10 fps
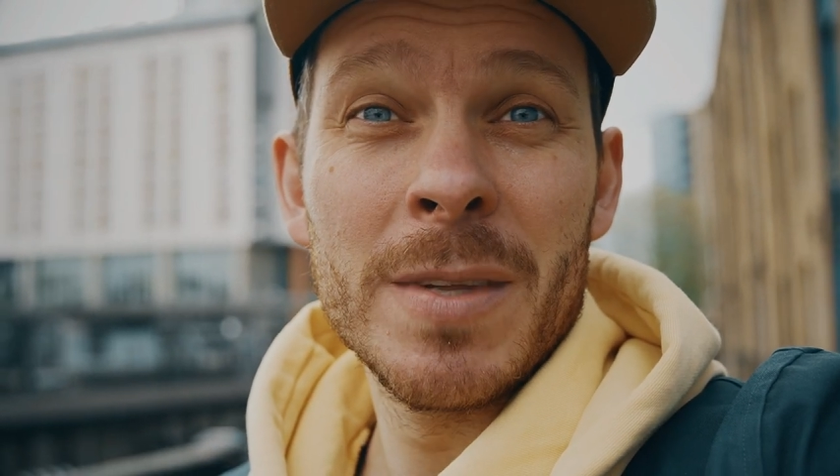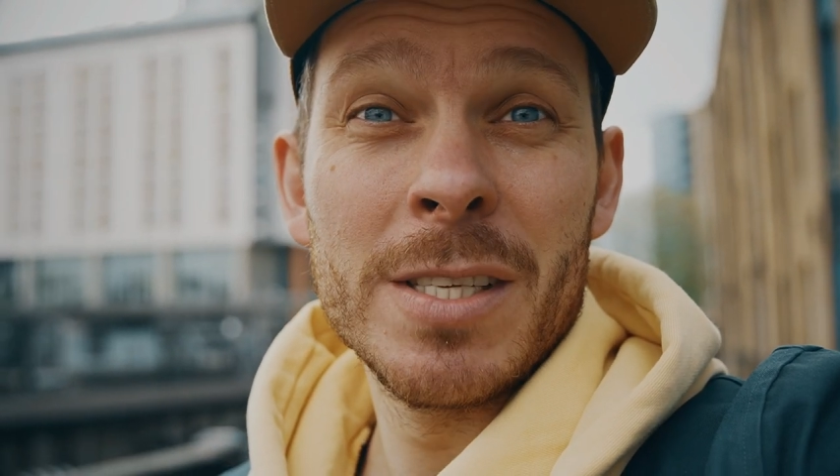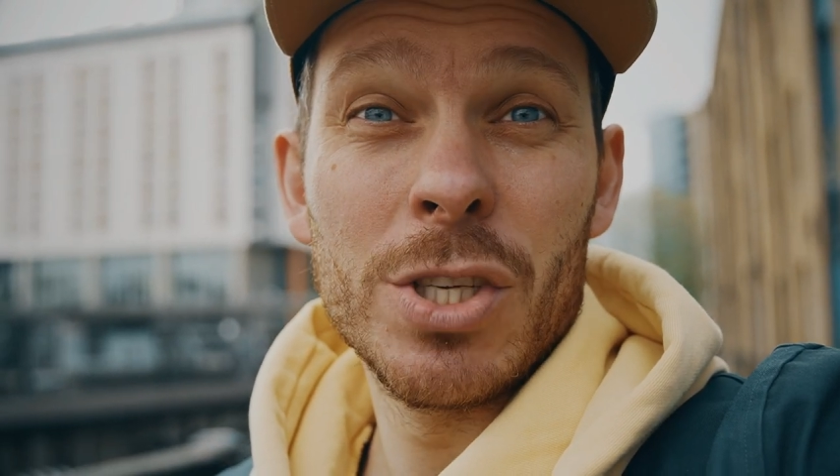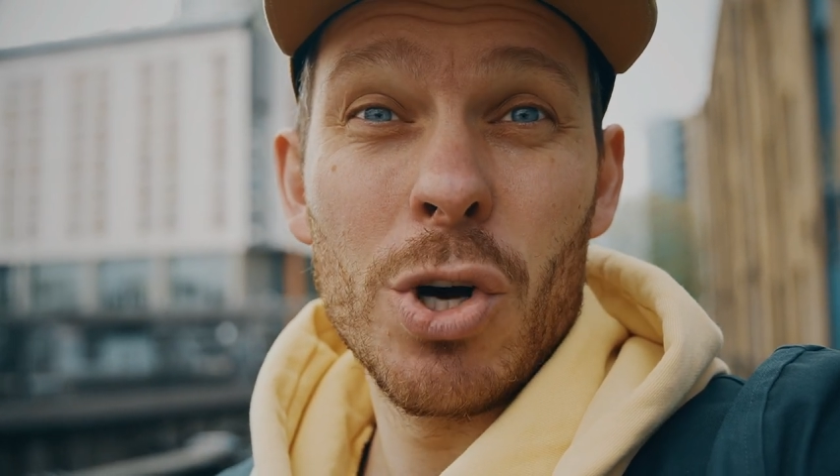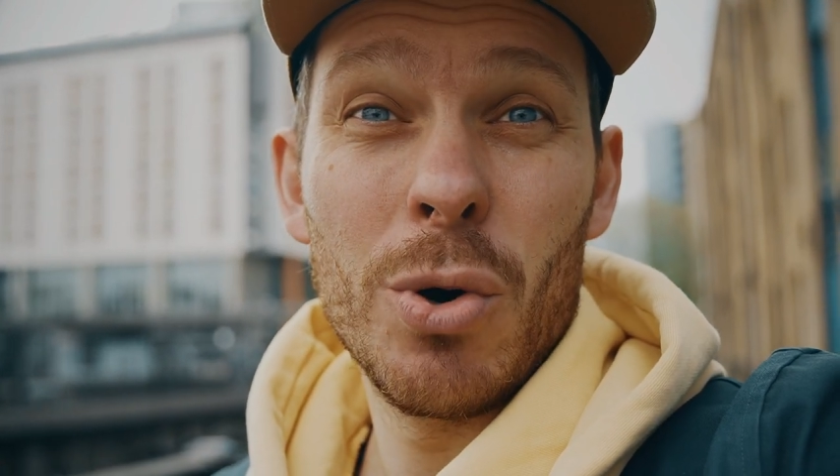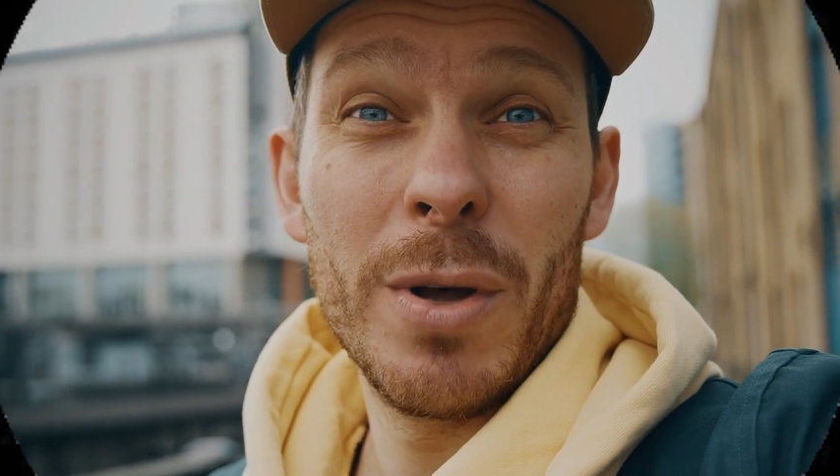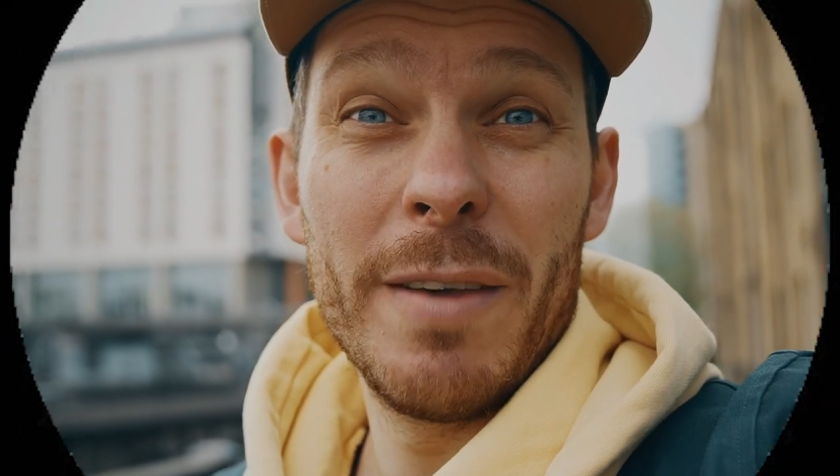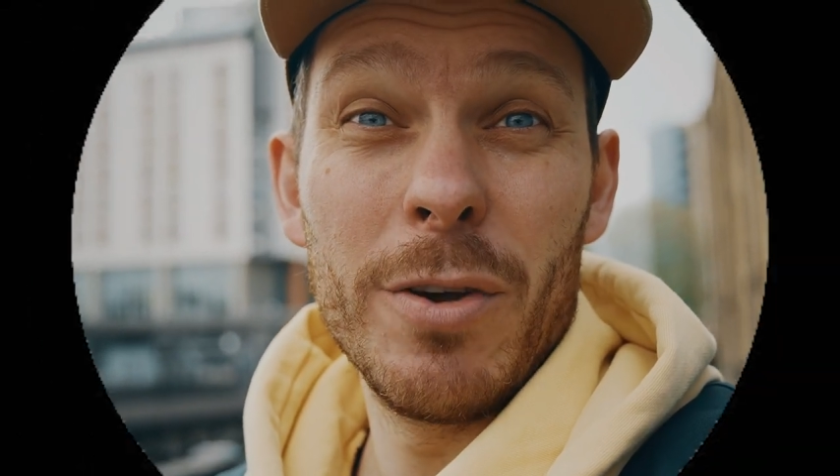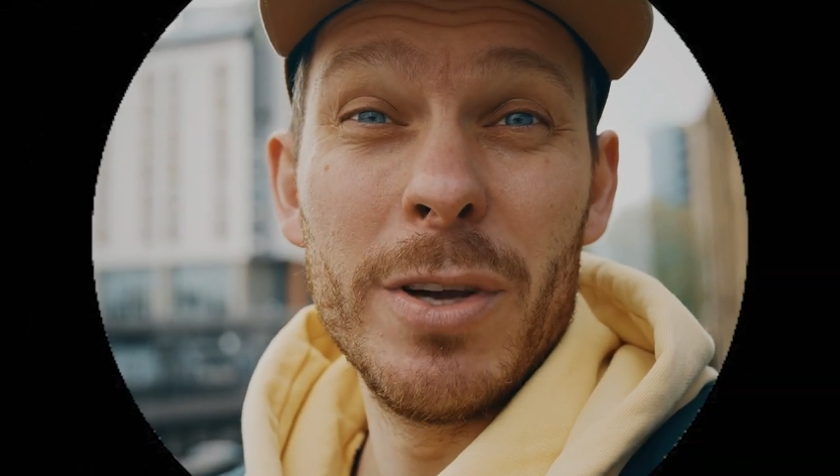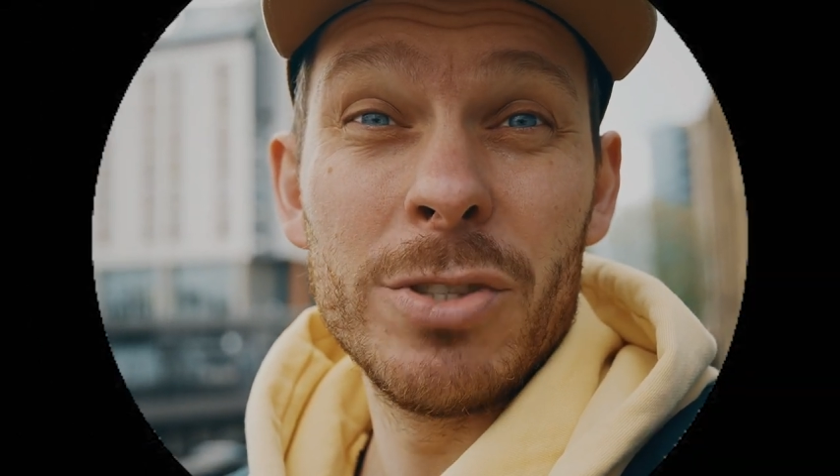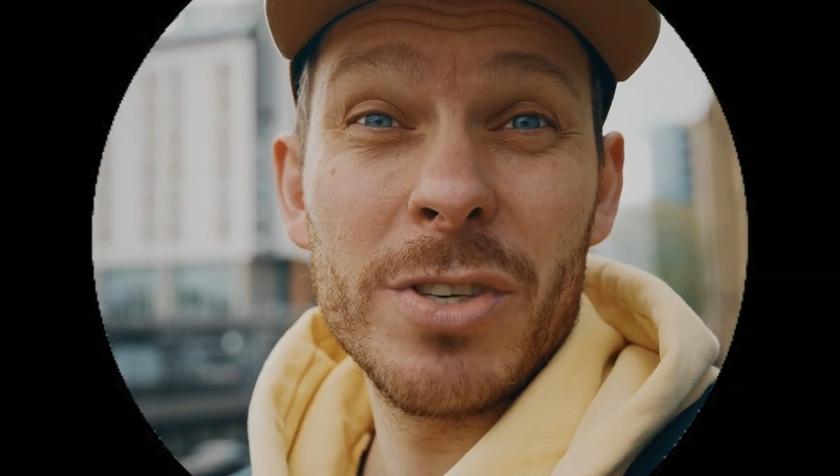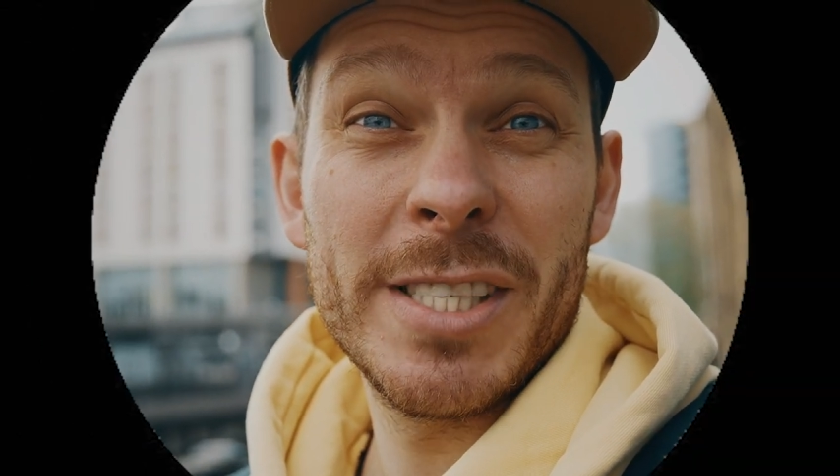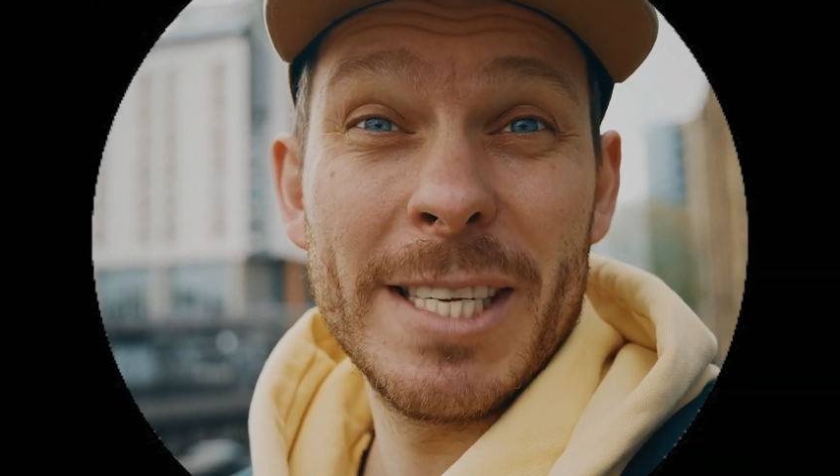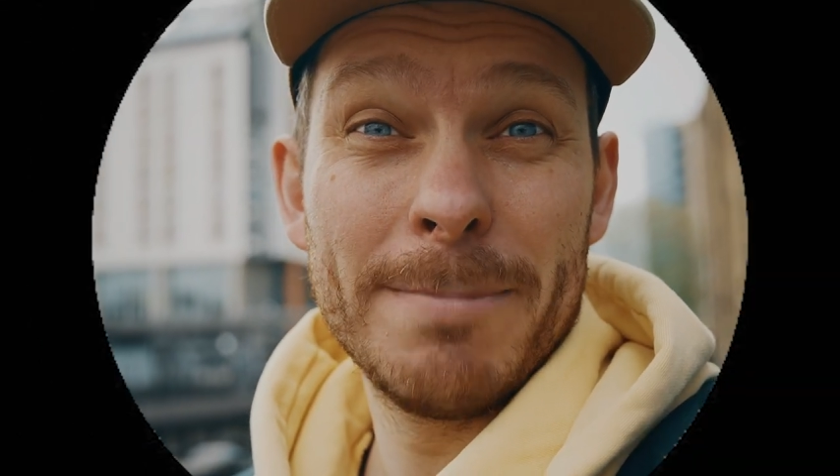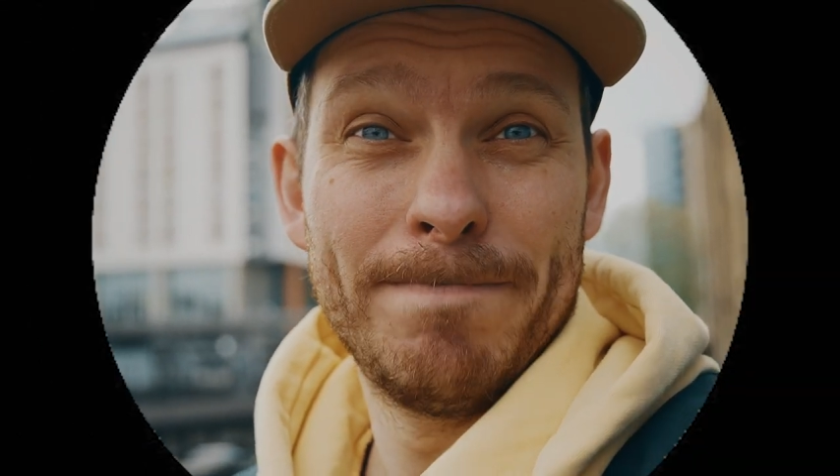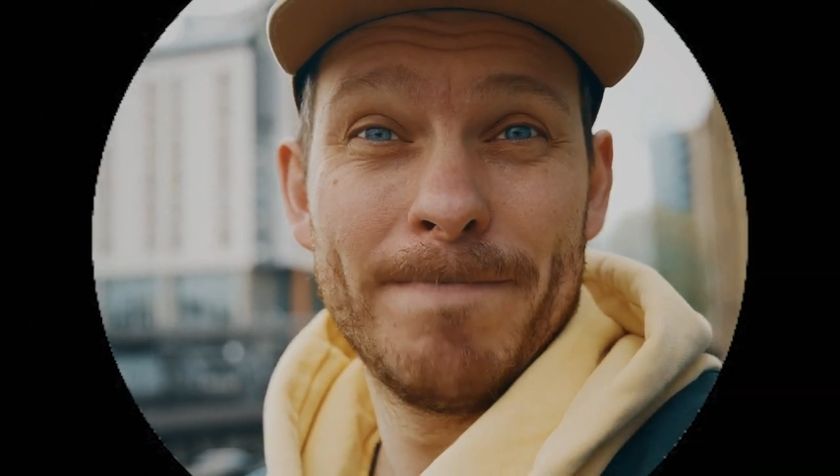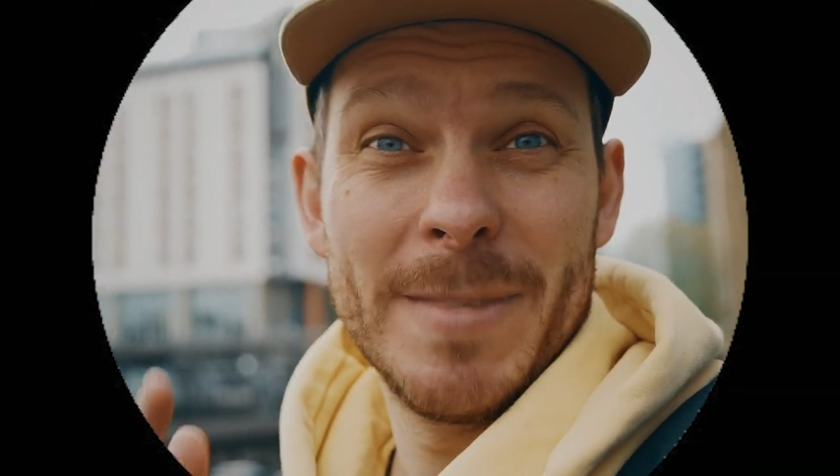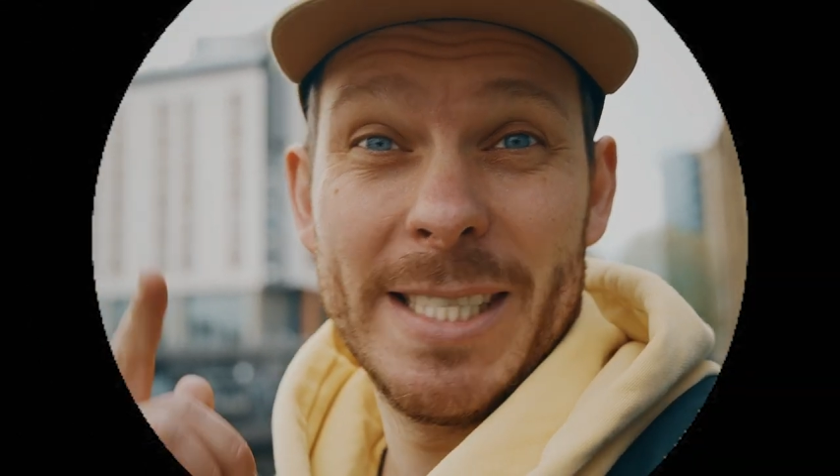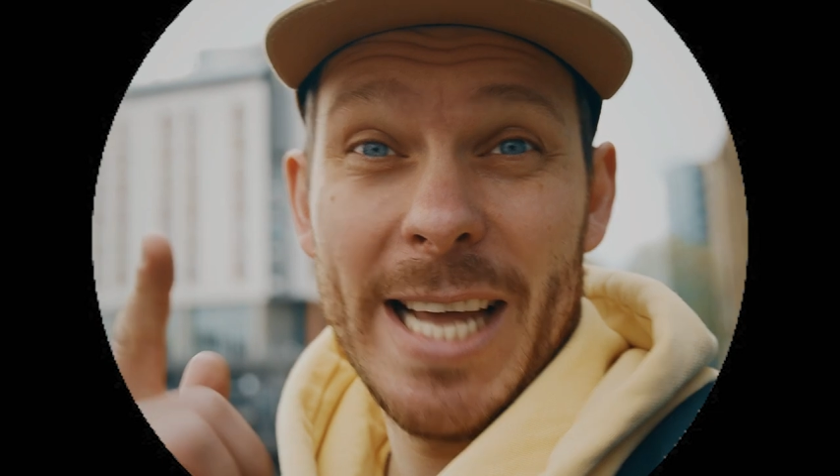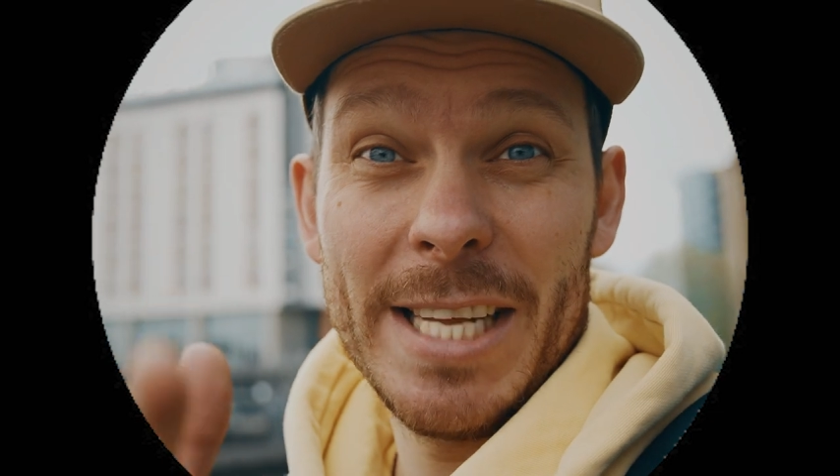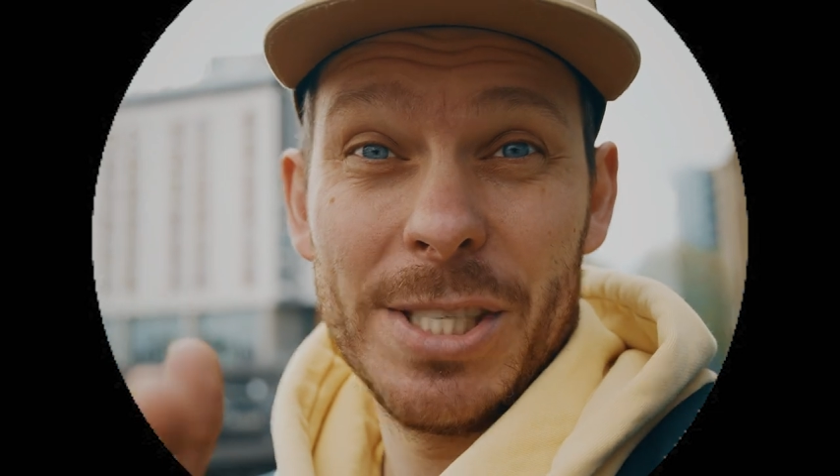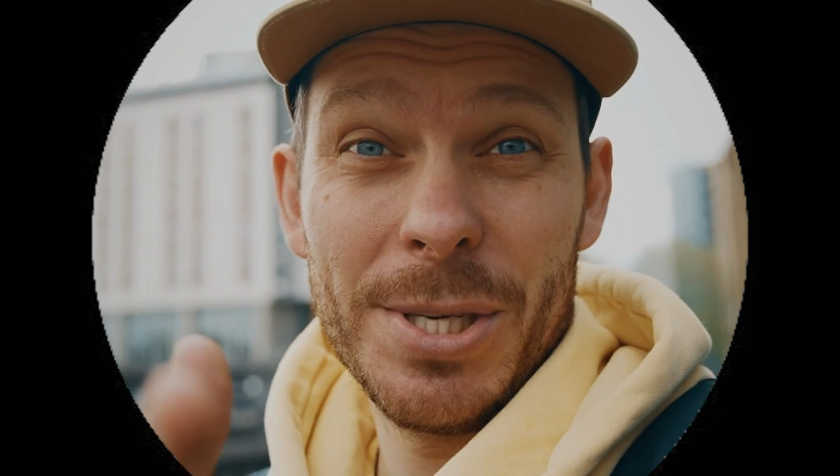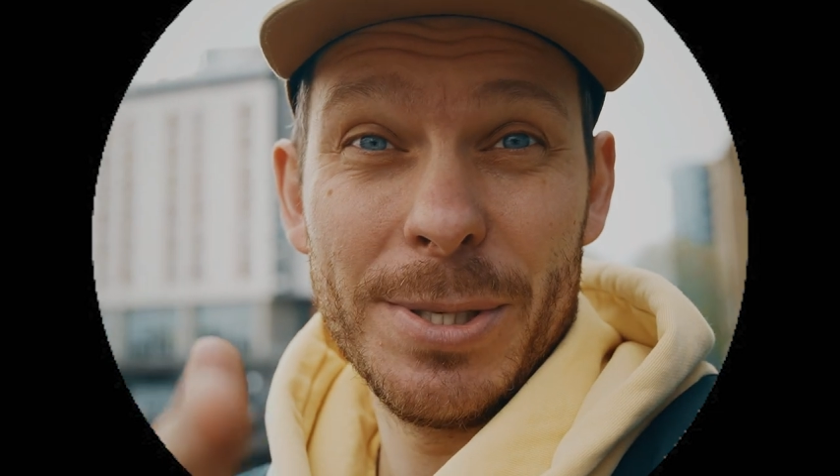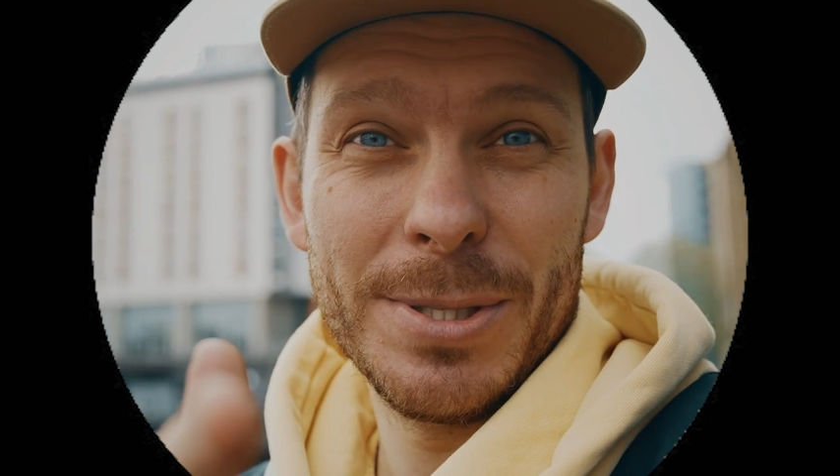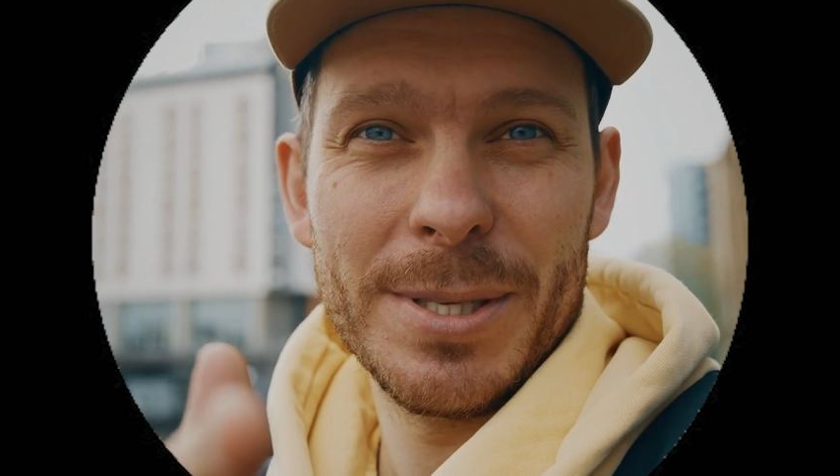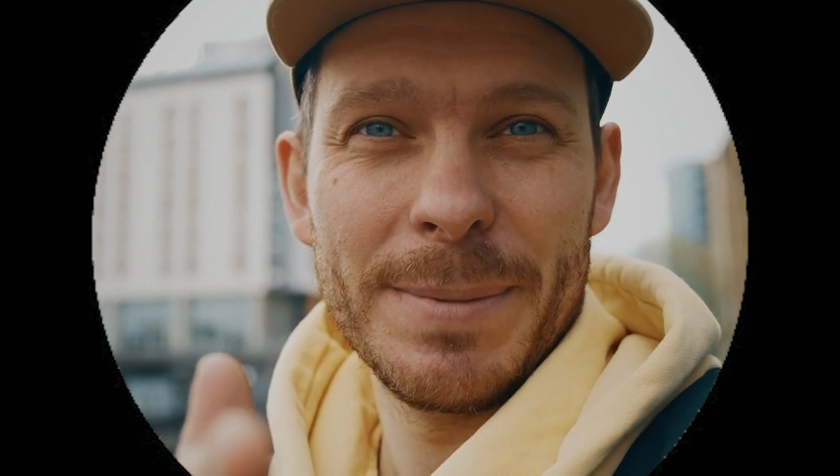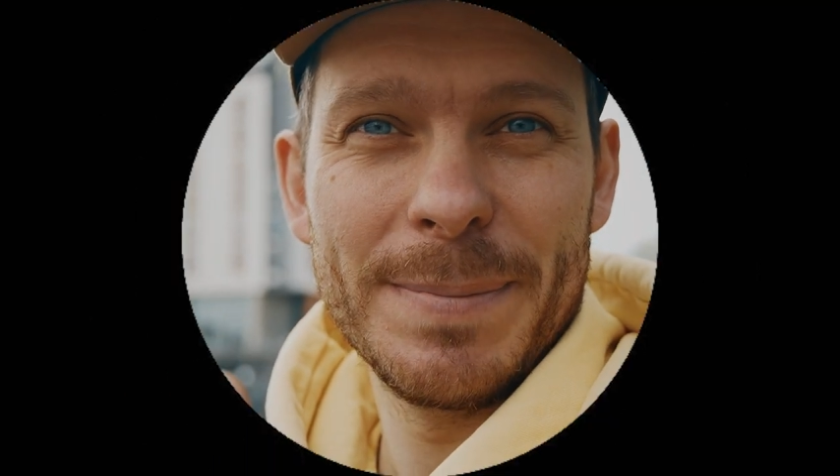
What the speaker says: So if you're interested, stay tuned.